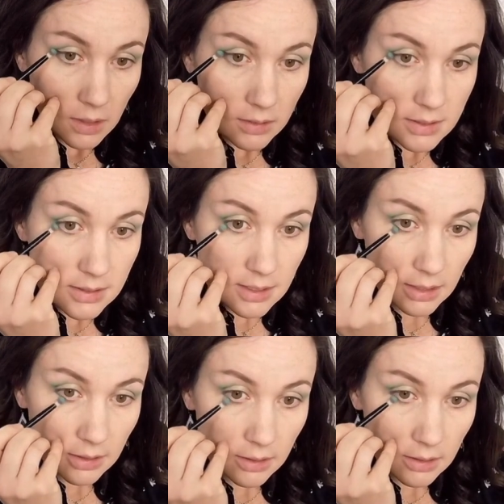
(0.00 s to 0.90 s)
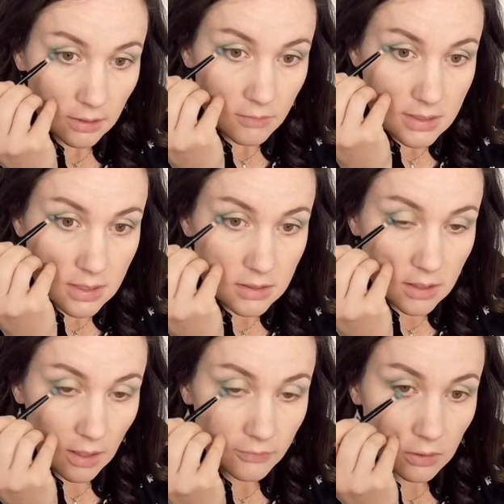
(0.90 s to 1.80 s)
This is kind of gonna give us the
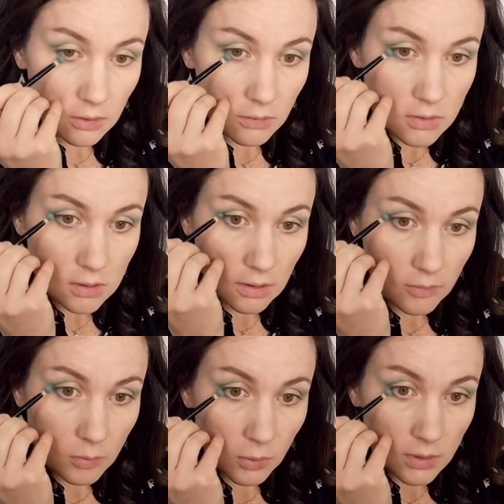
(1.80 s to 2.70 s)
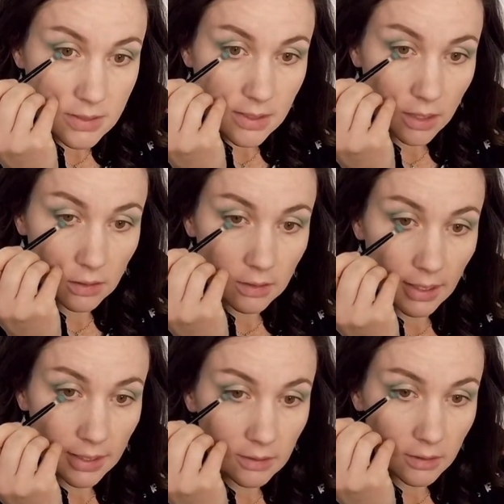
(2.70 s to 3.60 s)
soft illusion of a more subtle
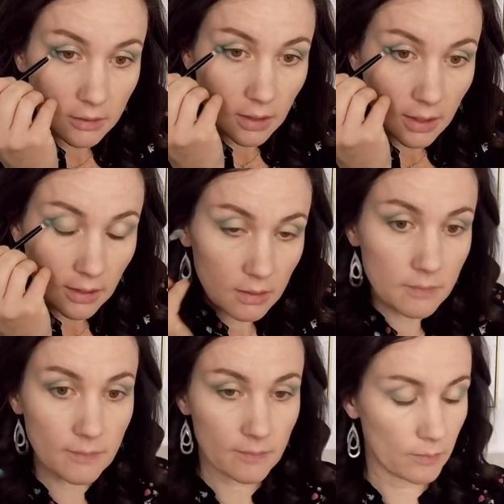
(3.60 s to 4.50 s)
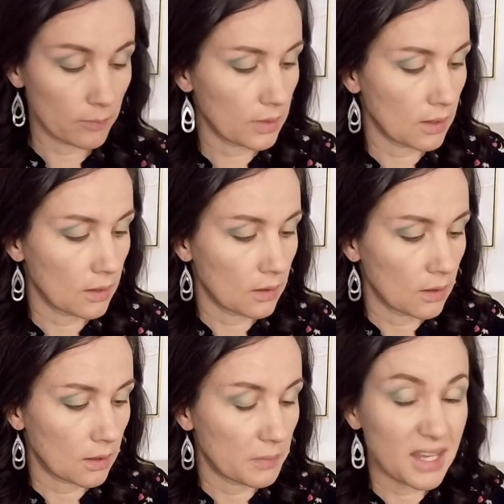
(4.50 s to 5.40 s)
lined under eye,
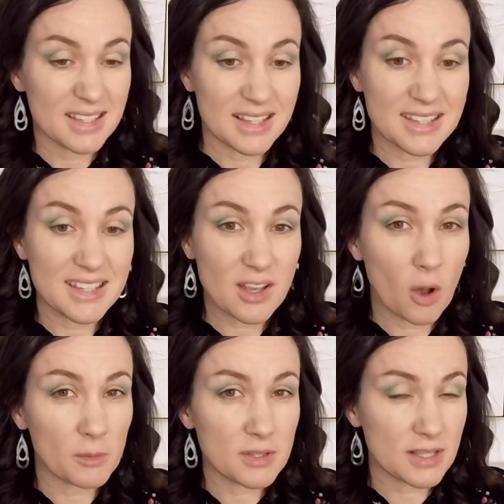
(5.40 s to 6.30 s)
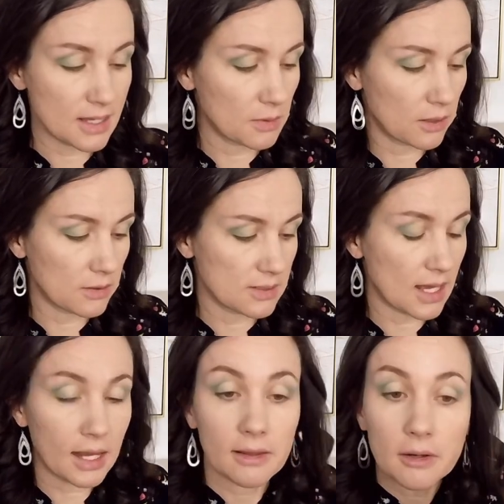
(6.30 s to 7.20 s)
because it's this almost the same color as the
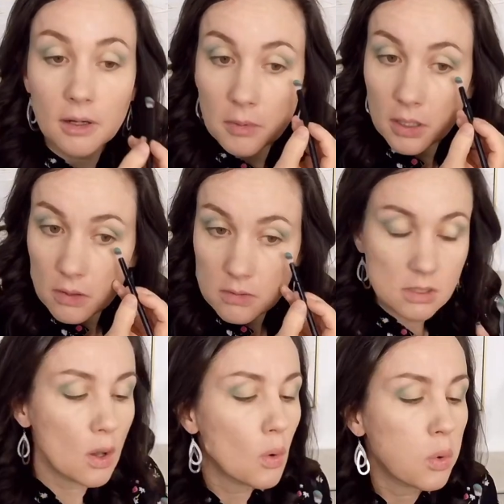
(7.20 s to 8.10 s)
eyeliner I'm gonna use.